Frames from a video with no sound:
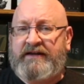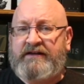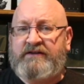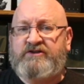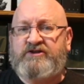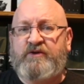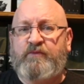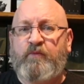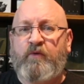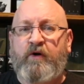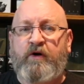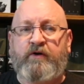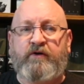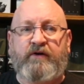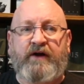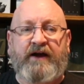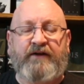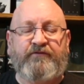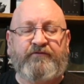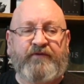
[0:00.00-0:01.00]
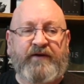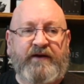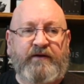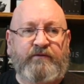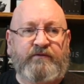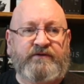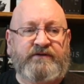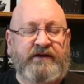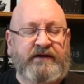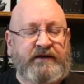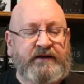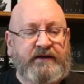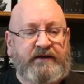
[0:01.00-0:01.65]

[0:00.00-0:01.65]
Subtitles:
in some water, I found